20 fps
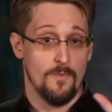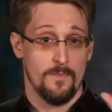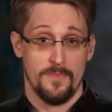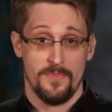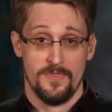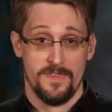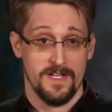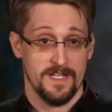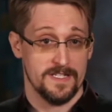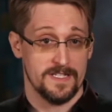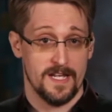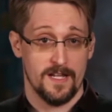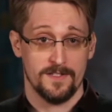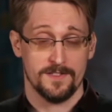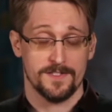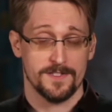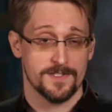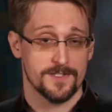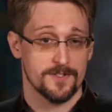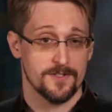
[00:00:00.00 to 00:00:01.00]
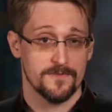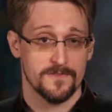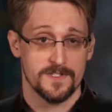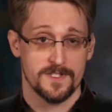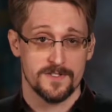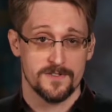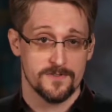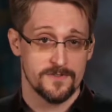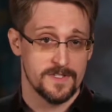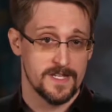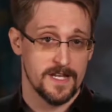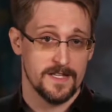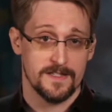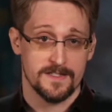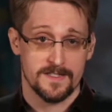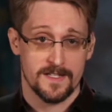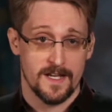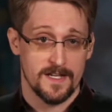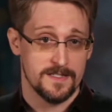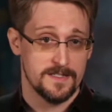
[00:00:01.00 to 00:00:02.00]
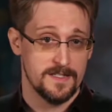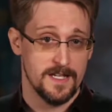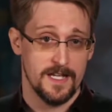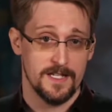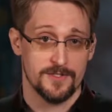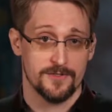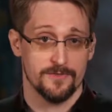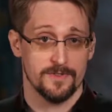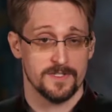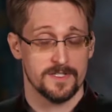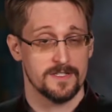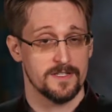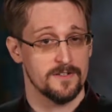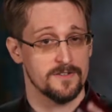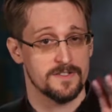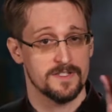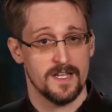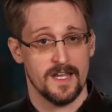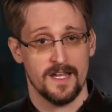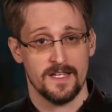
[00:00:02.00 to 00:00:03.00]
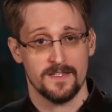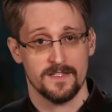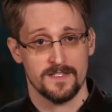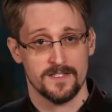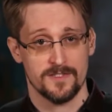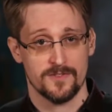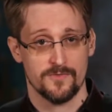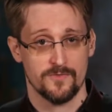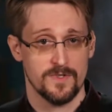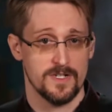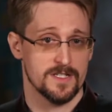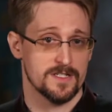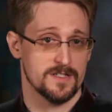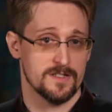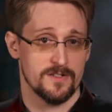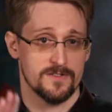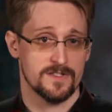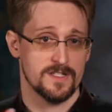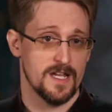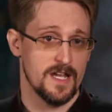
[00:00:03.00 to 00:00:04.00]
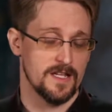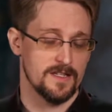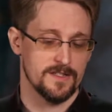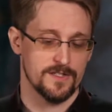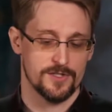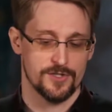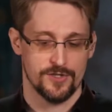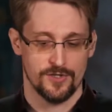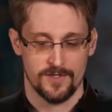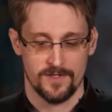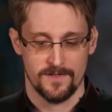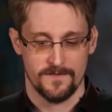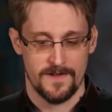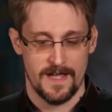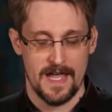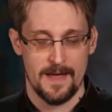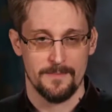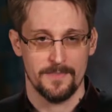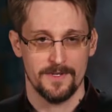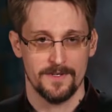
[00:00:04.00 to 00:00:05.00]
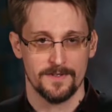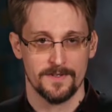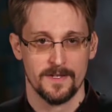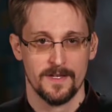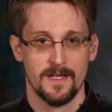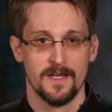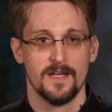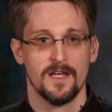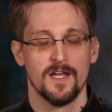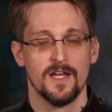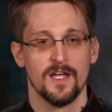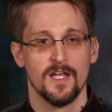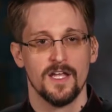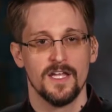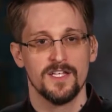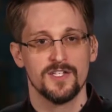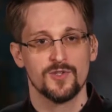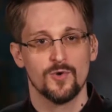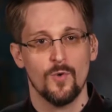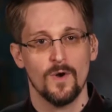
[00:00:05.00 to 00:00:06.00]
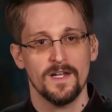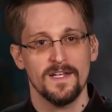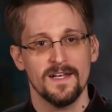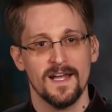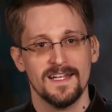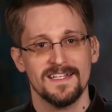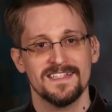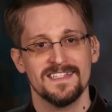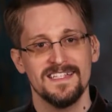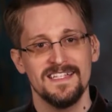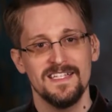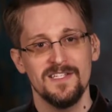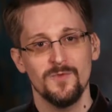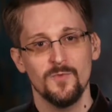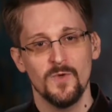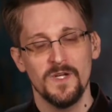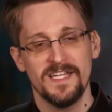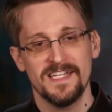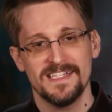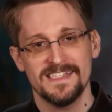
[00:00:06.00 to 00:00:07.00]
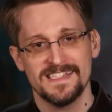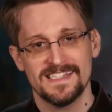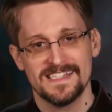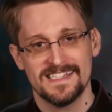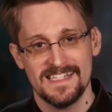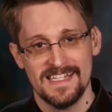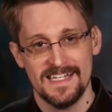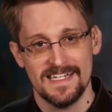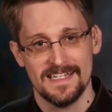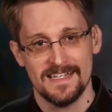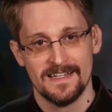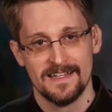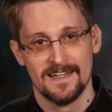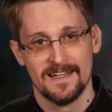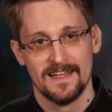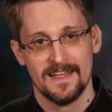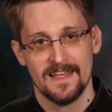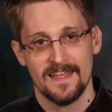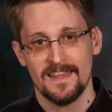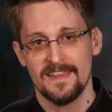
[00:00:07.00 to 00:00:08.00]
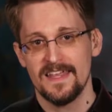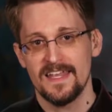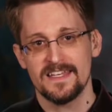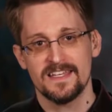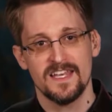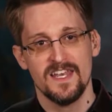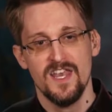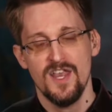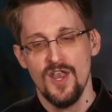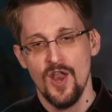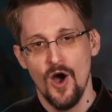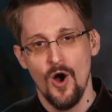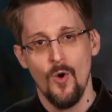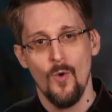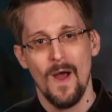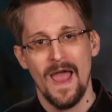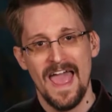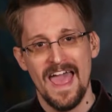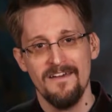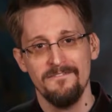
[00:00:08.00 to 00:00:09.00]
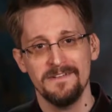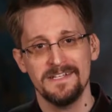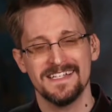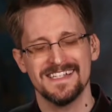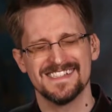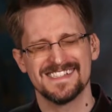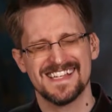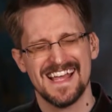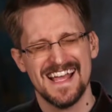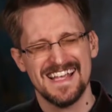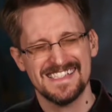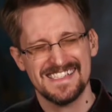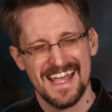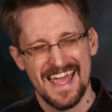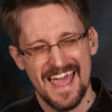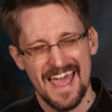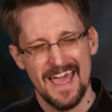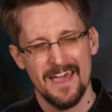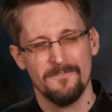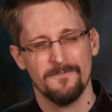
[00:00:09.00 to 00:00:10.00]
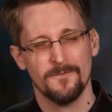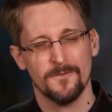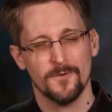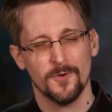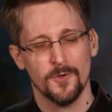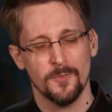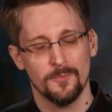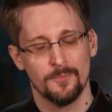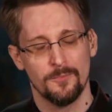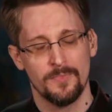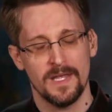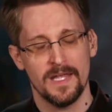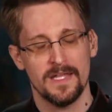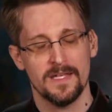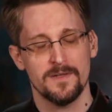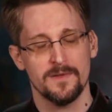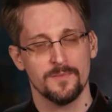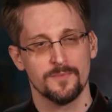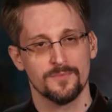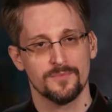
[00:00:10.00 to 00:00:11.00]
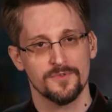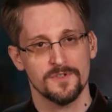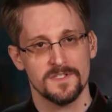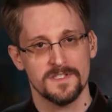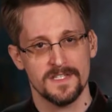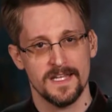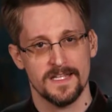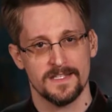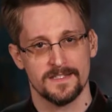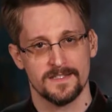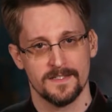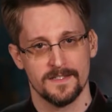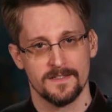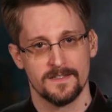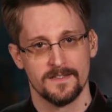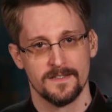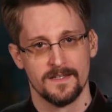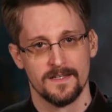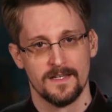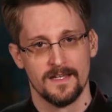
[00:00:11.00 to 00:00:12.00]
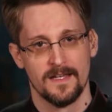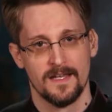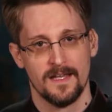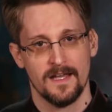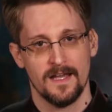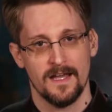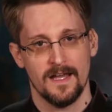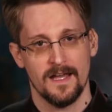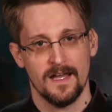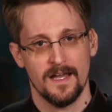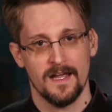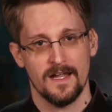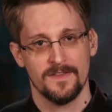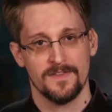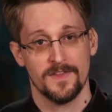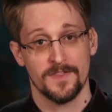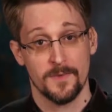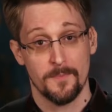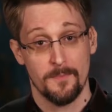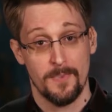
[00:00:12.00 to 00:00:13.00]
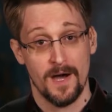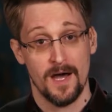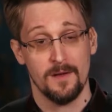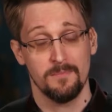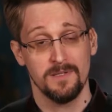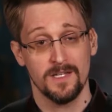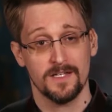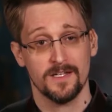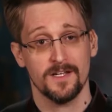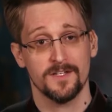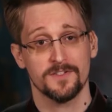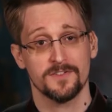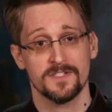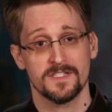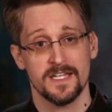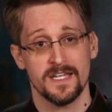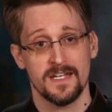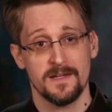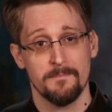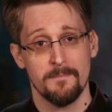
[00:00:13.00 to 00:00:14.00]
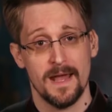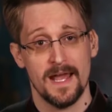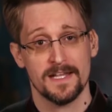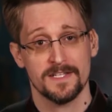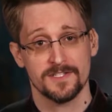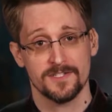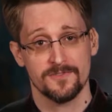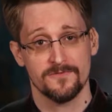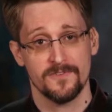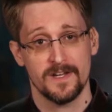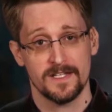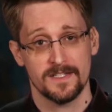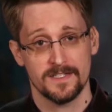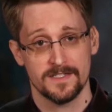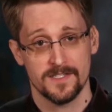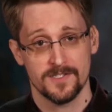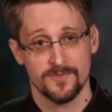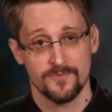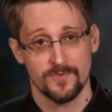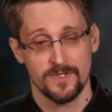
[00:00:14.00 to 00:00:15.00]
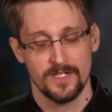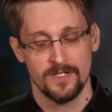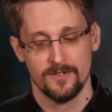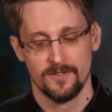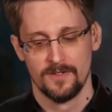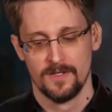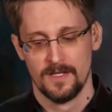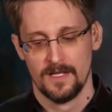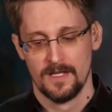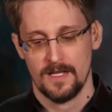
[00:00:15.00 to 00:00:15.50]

The intelligence services are saying this guy's dangerous. They're saying this is a risk. They're saying this shouldn't have happened. In 2019, we can see that no evidence has ever been presented that the public understanding mass surveillance is real